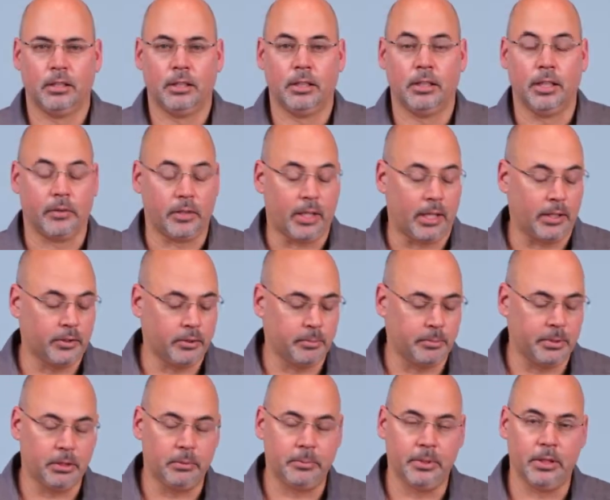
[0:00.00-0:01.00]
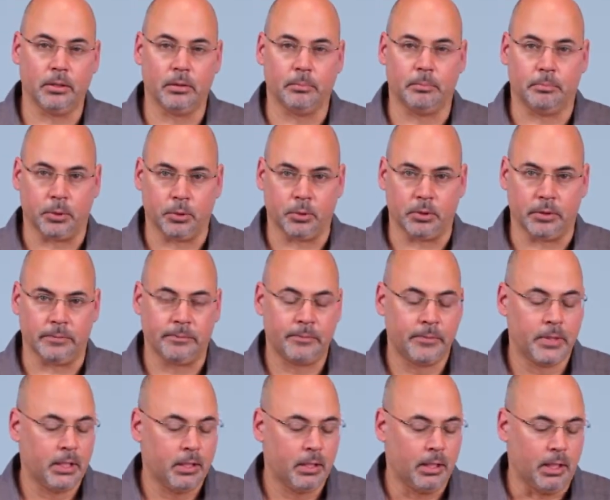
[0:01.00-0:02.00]
Now the 100 millimeter bowl
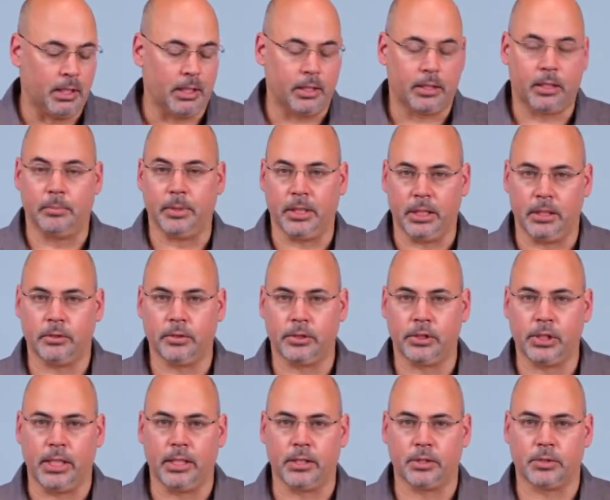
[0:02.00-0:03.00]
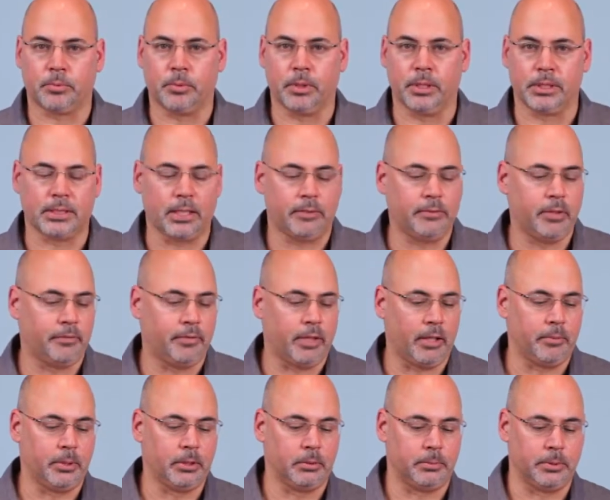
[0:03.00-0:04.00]
can be interchanged with a 75
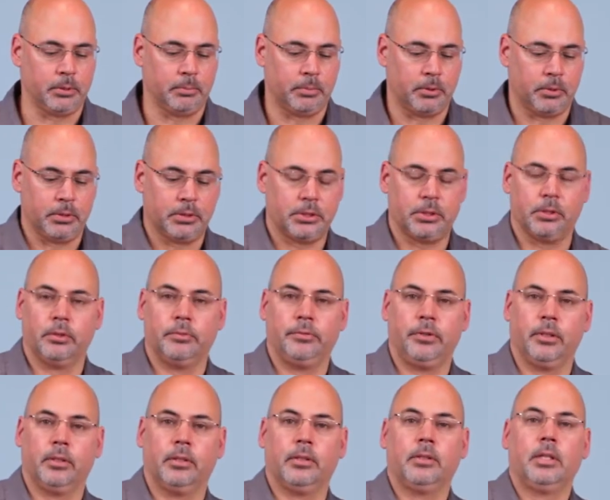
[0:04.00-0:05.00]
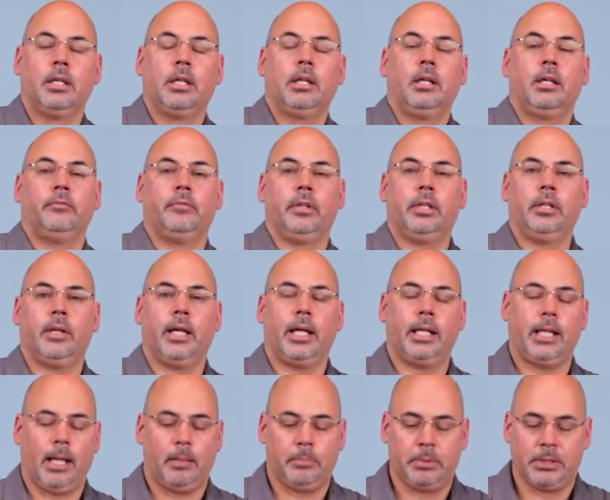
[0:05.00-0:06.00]
millimeter bowl, so if your video head
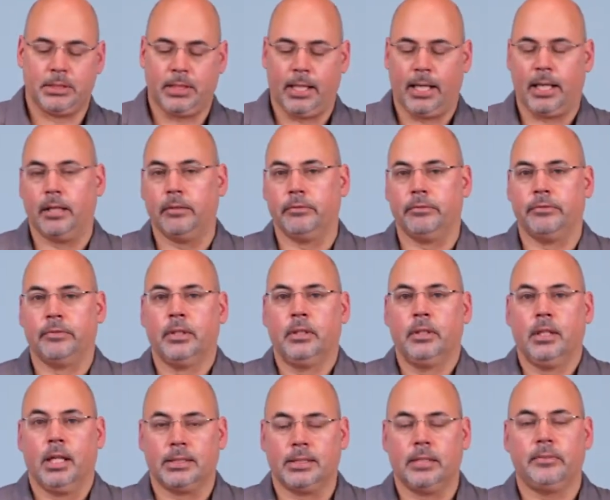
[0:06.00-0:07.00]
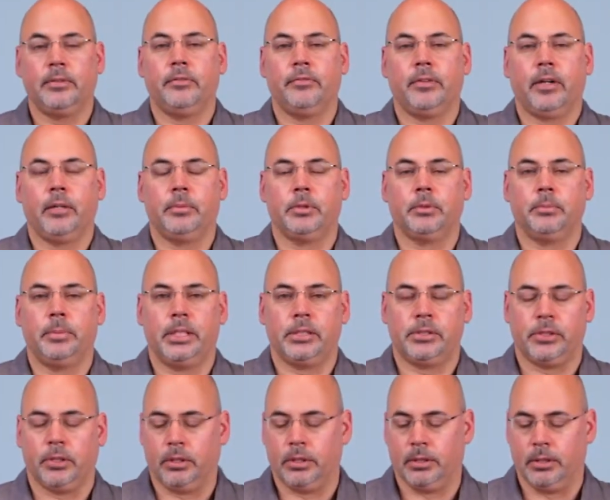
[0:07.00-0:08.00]
happens to have a 75 mil base,
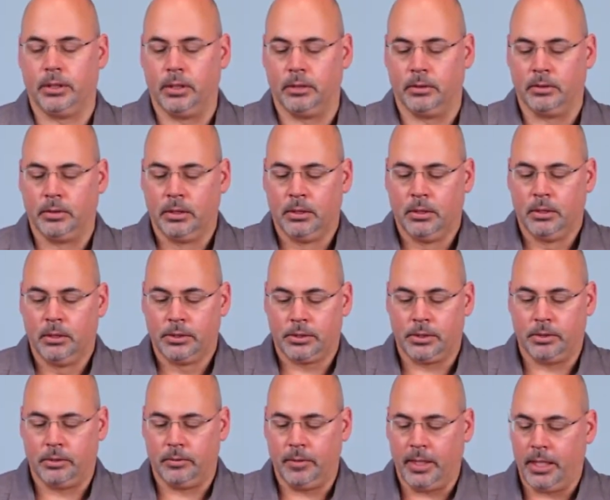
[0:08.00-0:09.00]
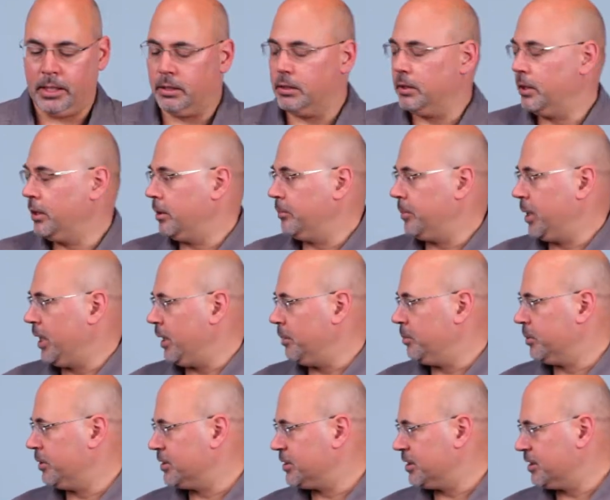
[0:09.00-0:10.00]
you're good to go. So Annalena, my
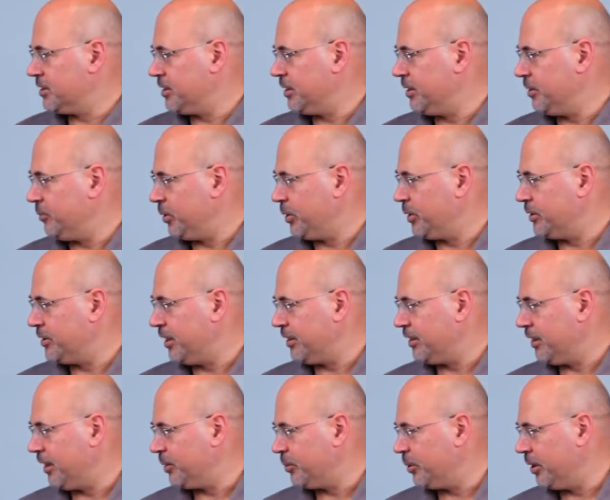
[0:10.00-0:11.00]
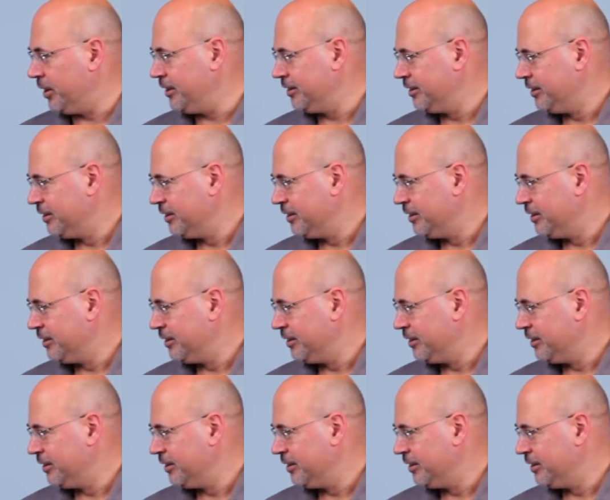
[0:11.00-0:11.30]
able assistant, if you could take that away.